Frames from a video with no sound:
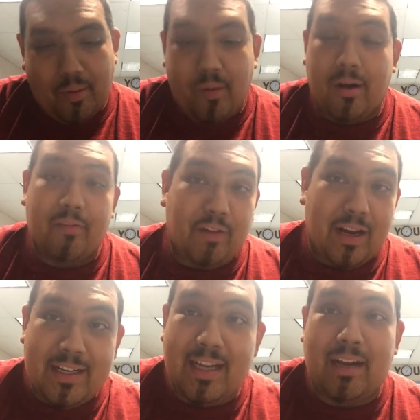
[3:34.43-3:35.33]
or if
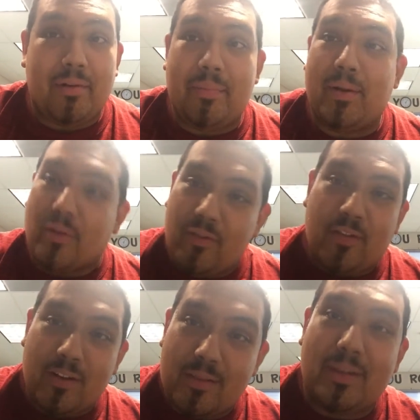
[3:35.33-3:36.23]
I did, I wouldn't be rooting
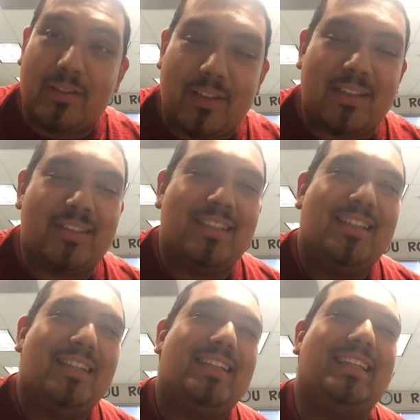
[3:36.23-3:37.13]
for those motherfuckers.
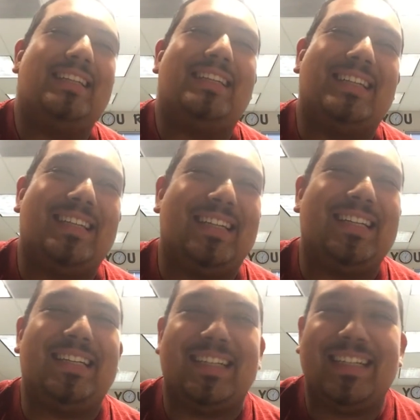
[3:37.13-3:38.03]

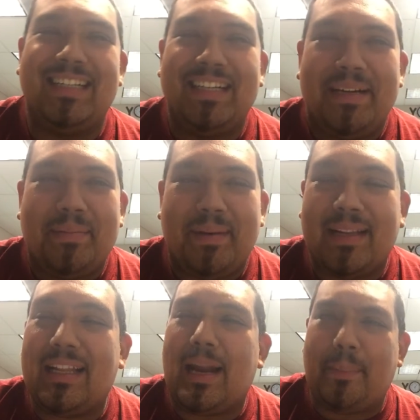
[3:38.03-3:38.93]
But
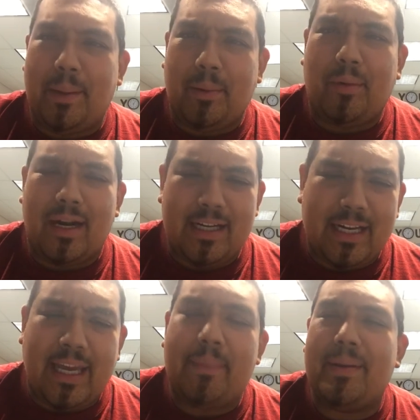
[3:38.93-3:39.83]
a lot of people wanted
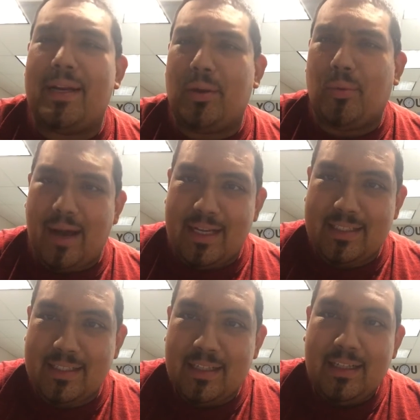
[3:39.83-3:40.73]
to keep it in the
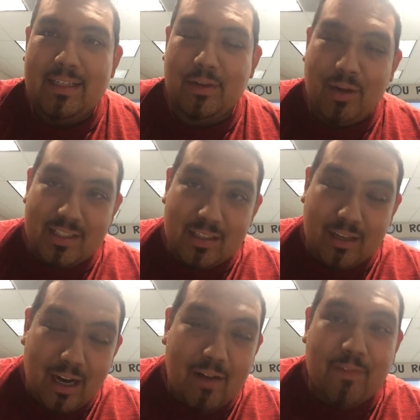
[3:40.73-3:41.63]
West. The
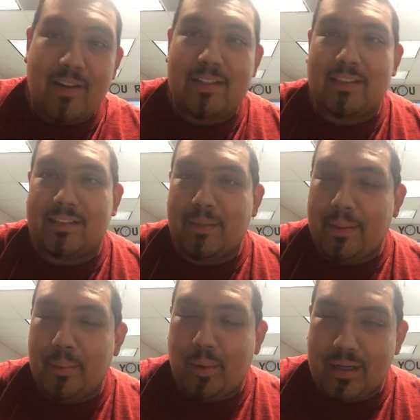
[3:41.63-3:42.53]
Western Conference, so some
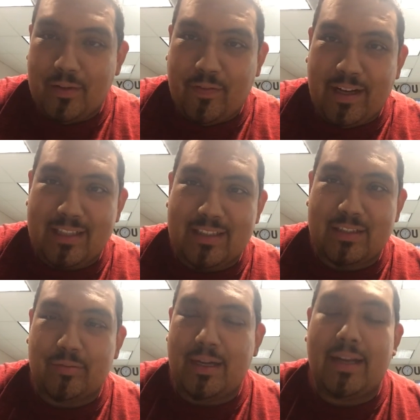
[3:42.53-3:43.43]
people wanted the Phoenix
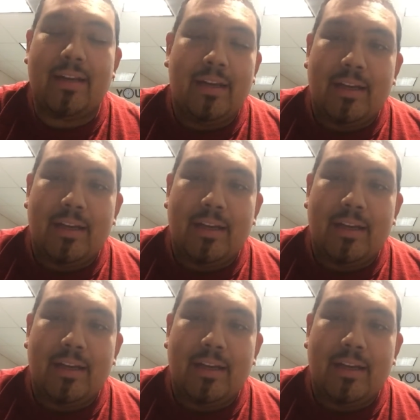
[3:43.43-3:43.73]
Suns to win.